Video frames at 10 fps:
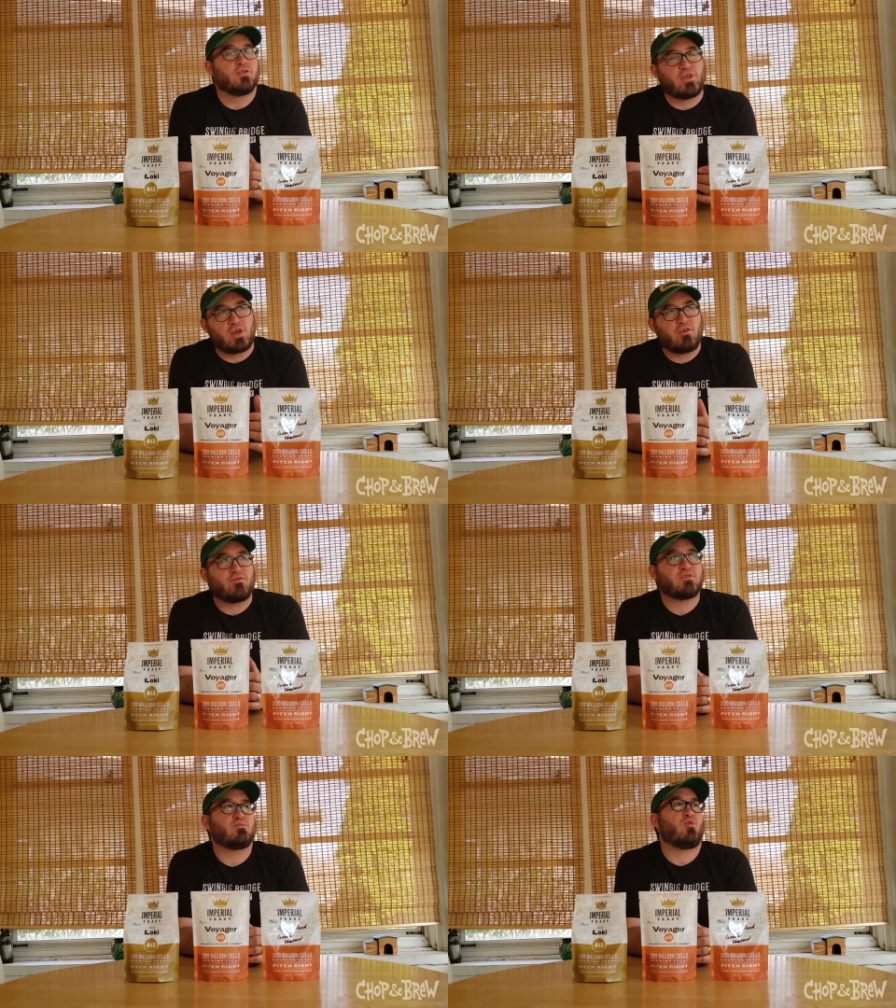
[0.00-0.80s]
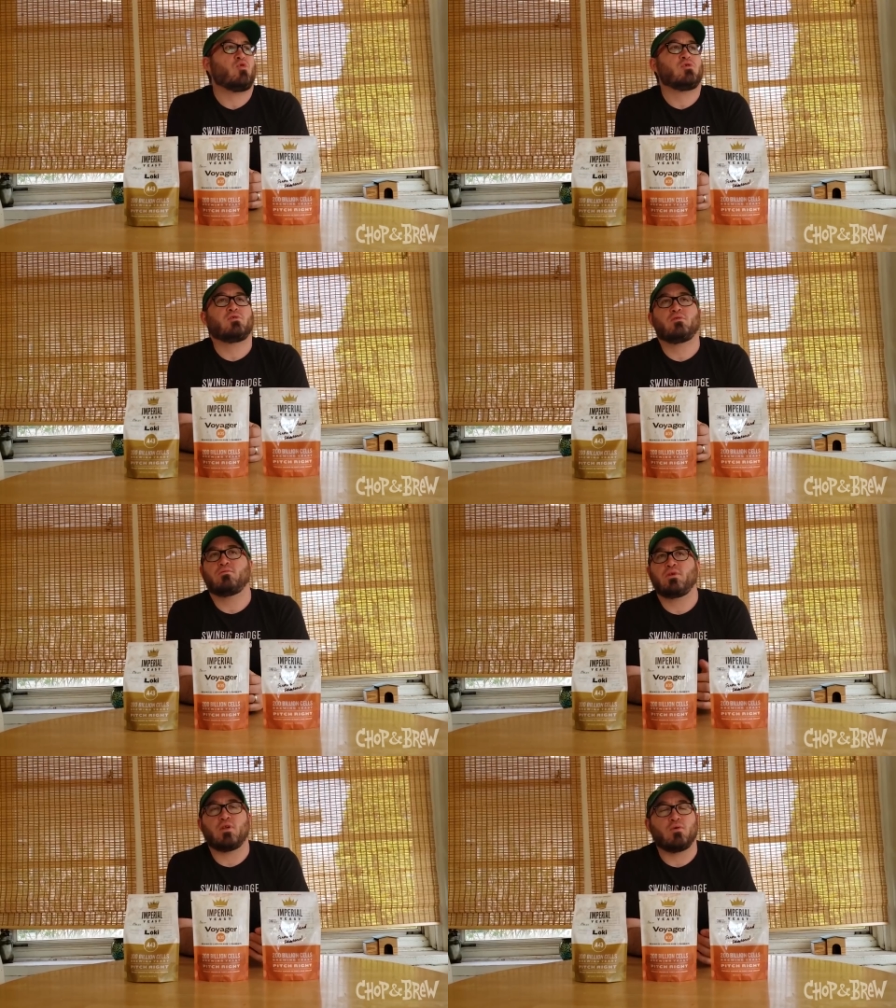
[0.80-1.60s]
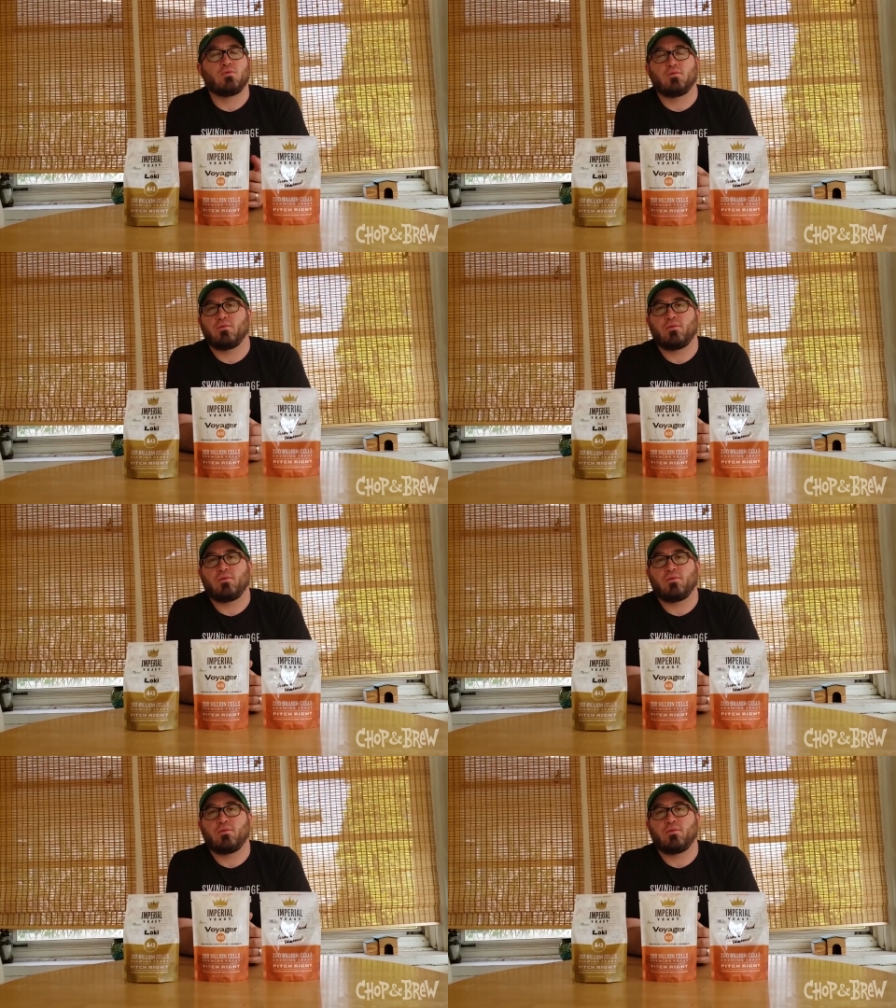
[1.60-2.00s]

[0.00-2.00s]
thank you for supporting, you know,